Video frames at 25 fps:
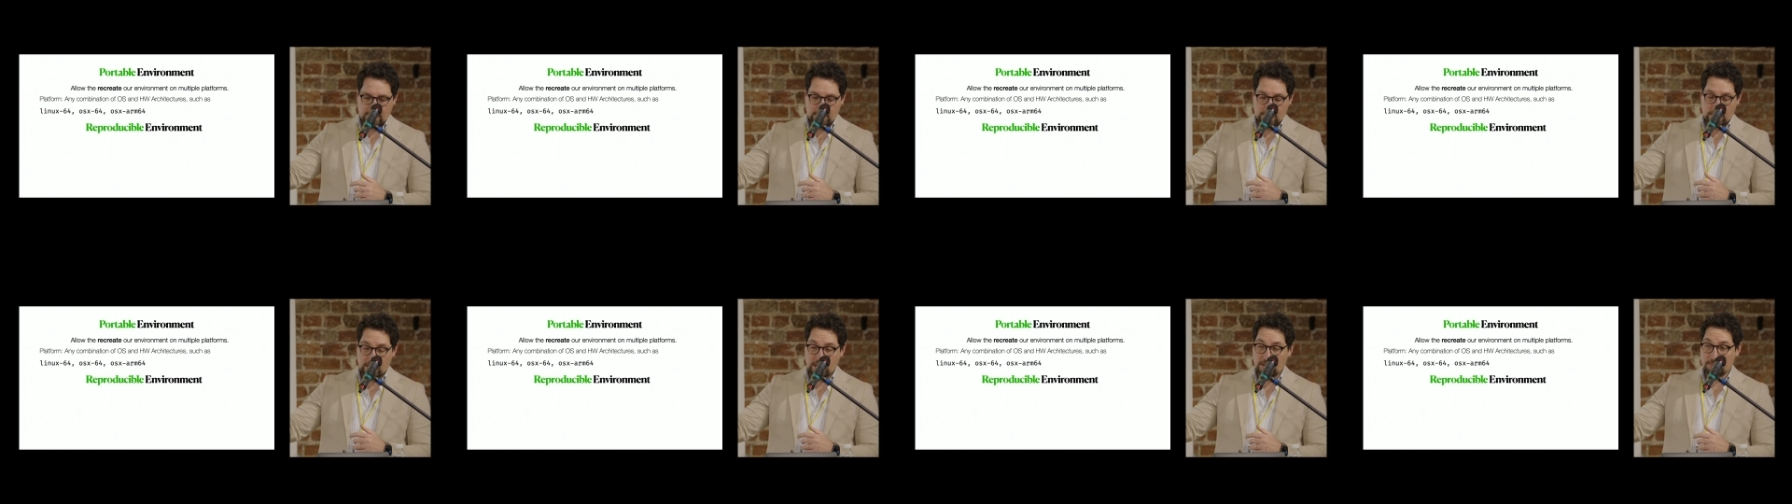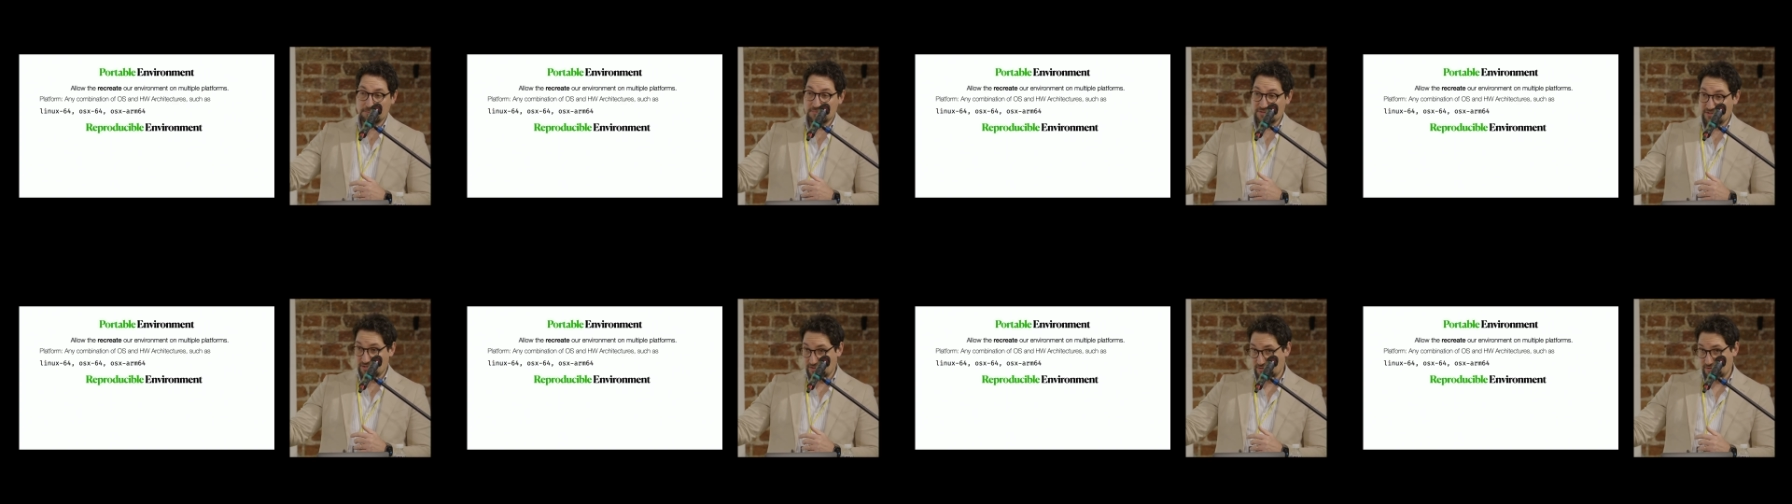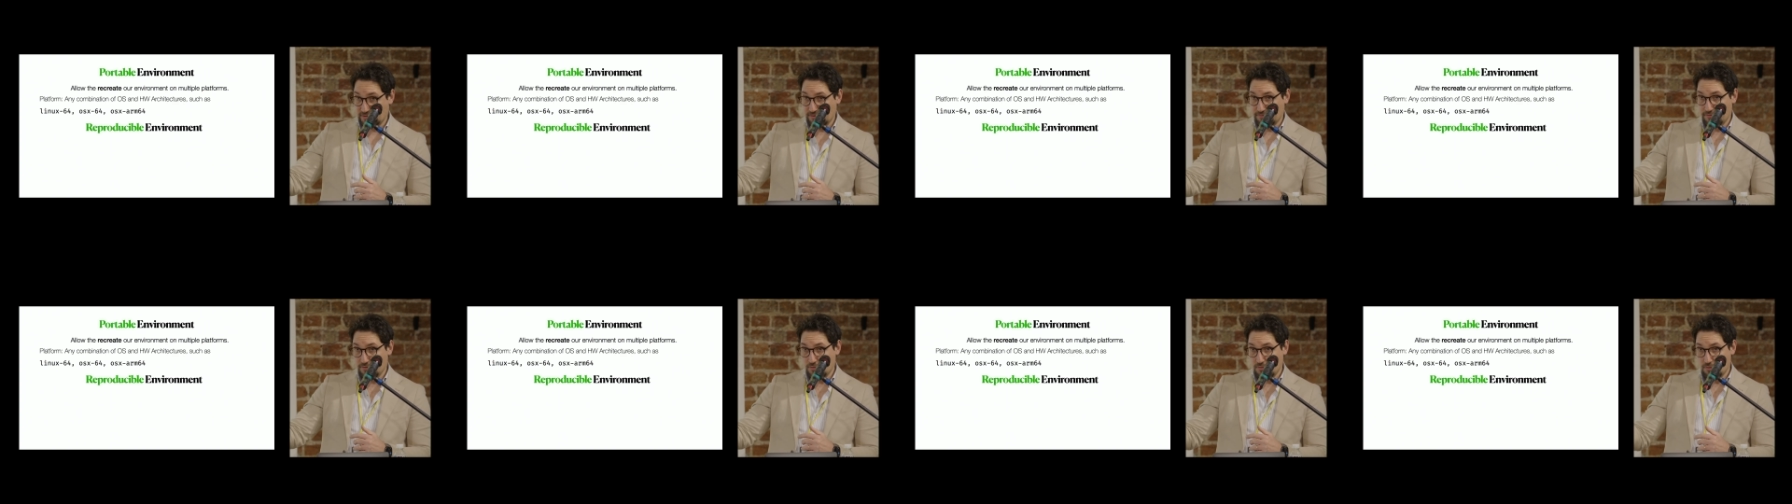ARM
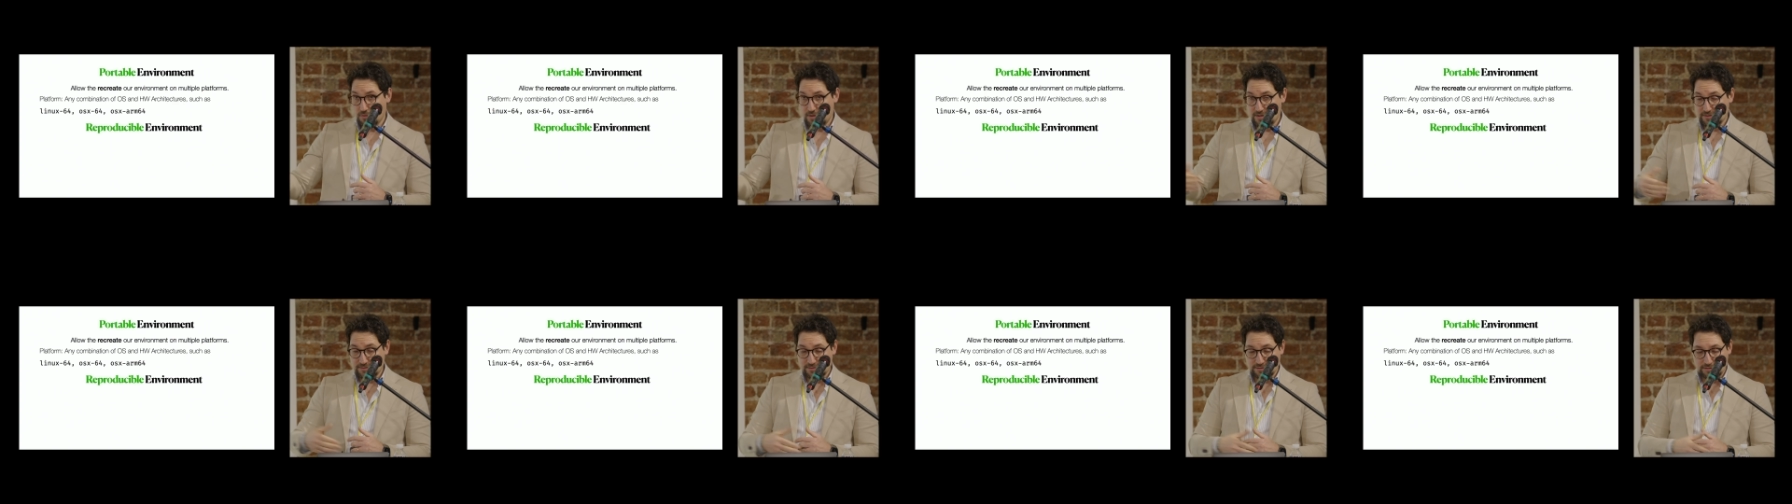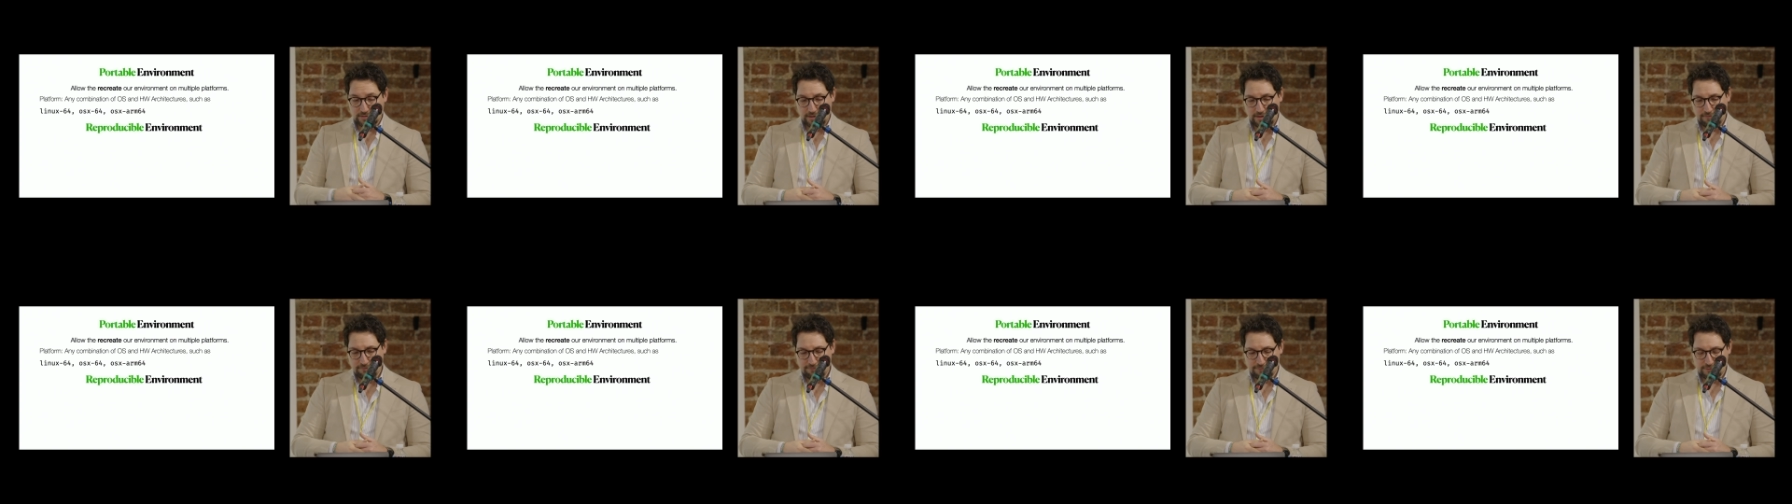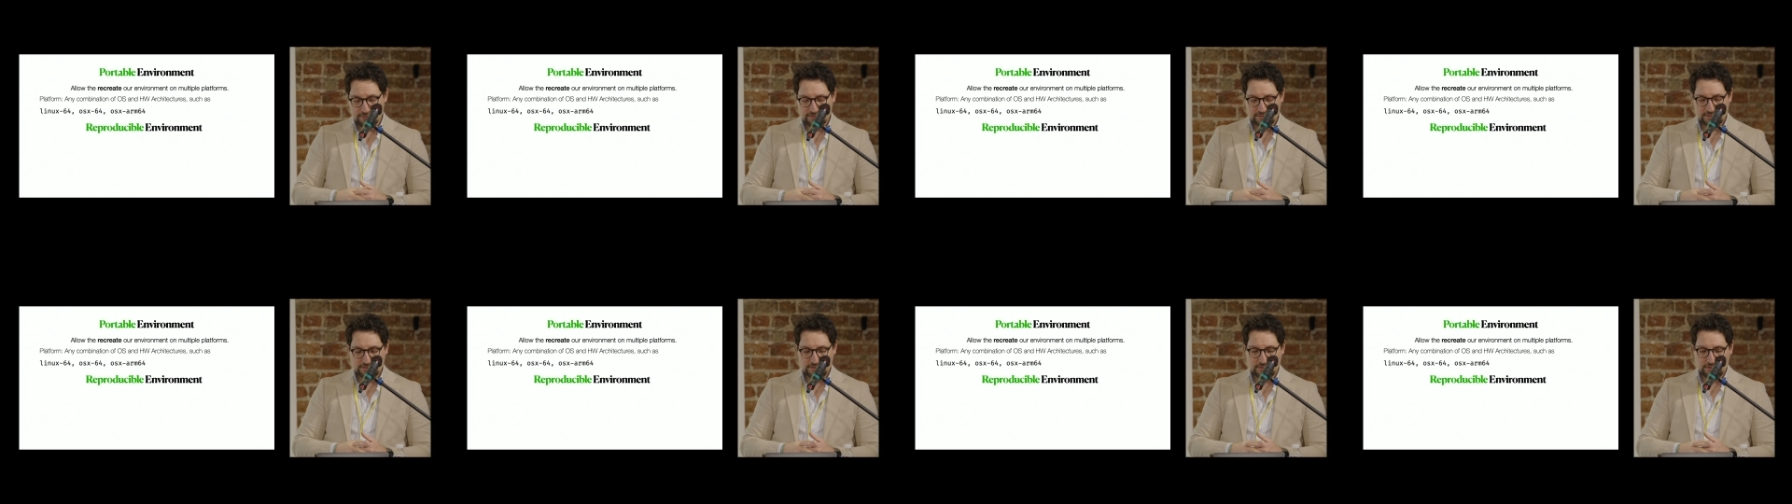64 as the
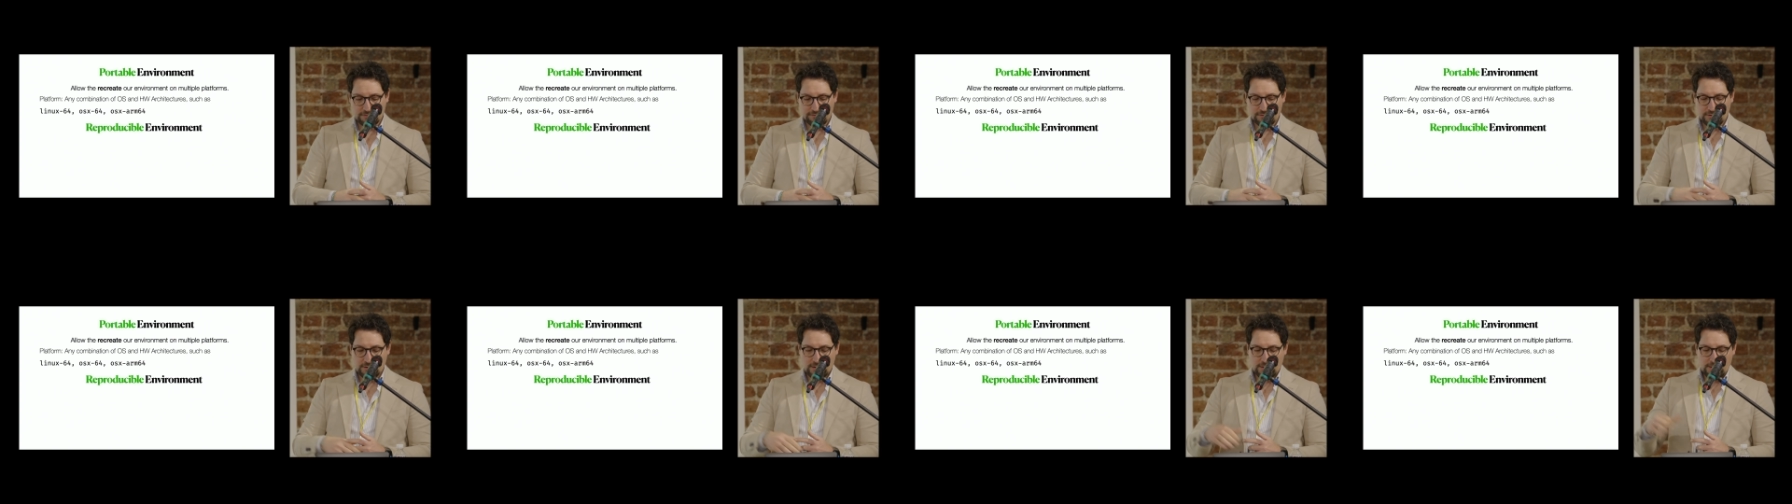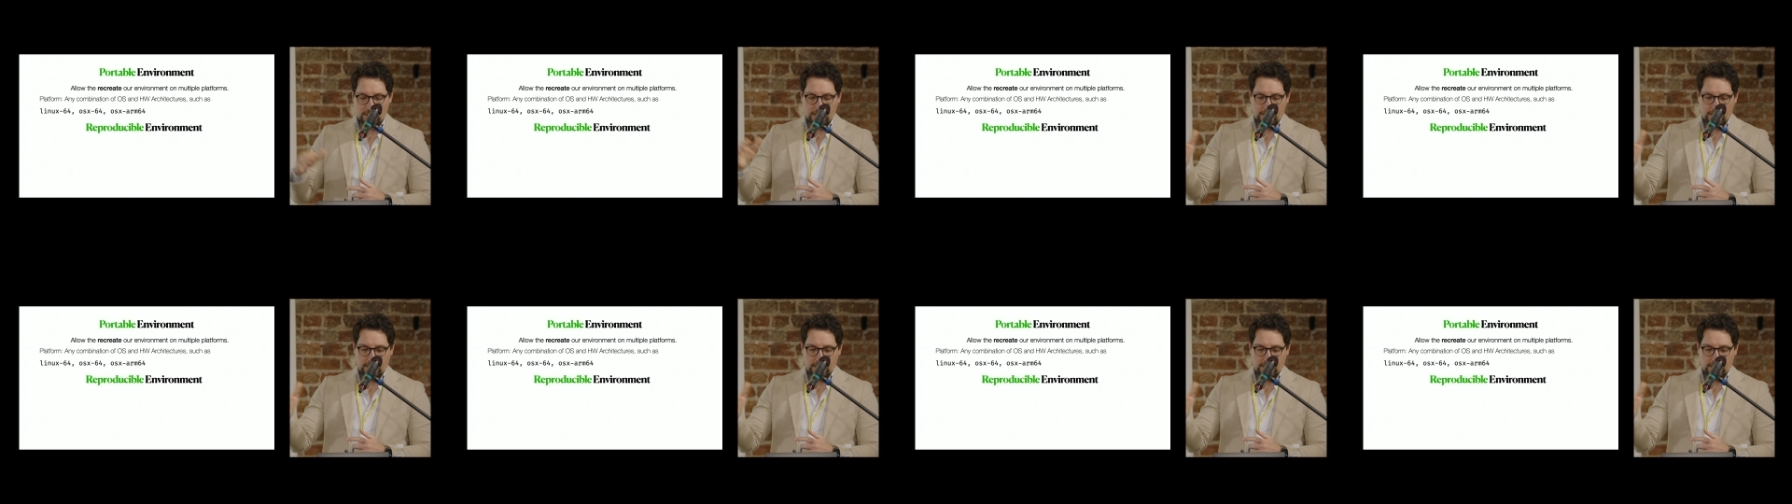inference server,